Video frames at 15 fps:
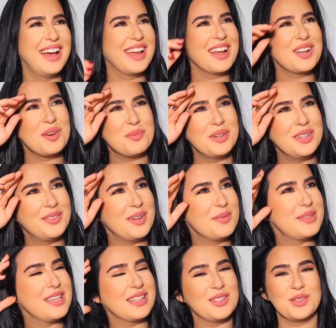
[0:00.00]
I cannot believe I'm
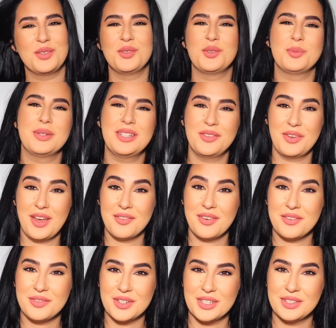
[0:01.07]
saying this on YouTube, but if you have
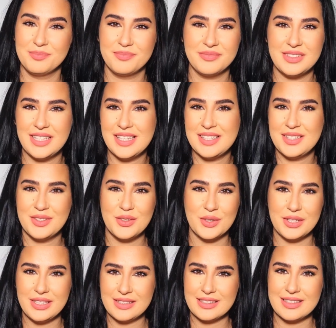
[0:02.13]
ever tasted
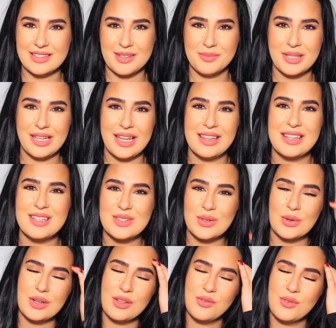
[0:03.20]
or eaten something like this,
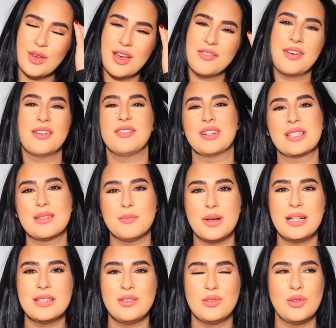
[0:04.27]
or if you have ever
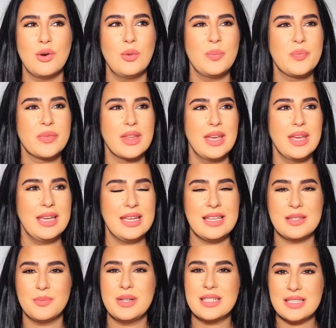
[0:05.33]
smelled, you know,
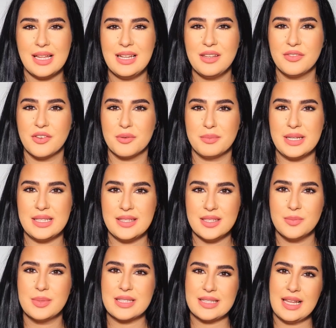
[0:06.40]
it smells slightly
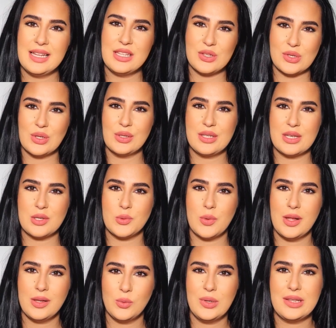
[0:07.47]
fermented, but slightly salty as
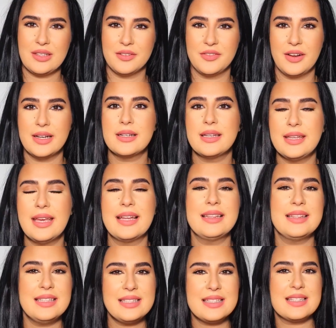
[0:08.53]
well with a funk. Yeah,
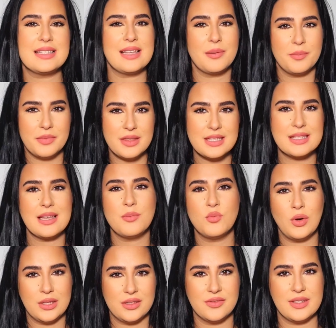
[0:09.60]
this is
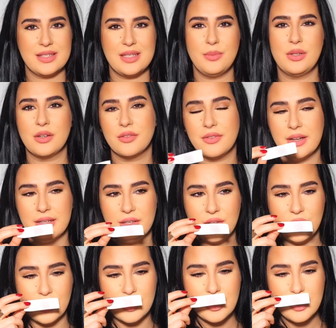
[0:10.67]
somewhat of a similar funk
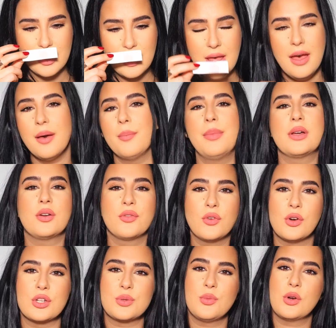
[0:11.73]
here, but of
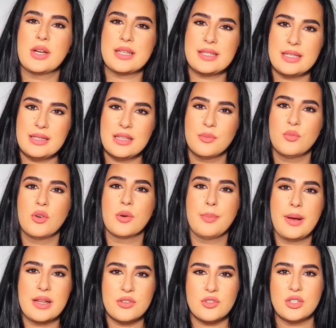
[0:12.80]
course more acidic, more
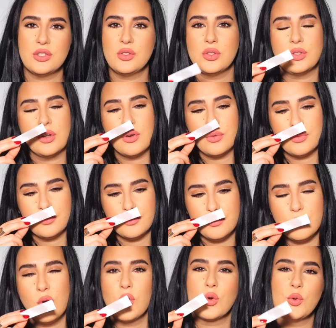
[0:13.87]
pungent, you know,
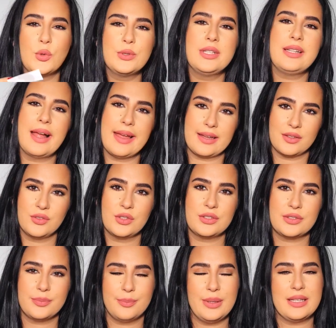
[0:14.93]
more oud-like,
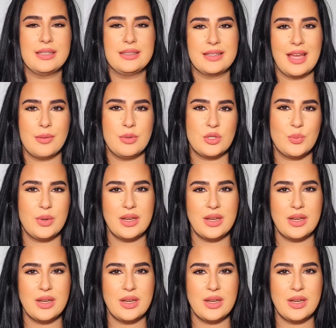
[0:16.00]
not pickled cabbage.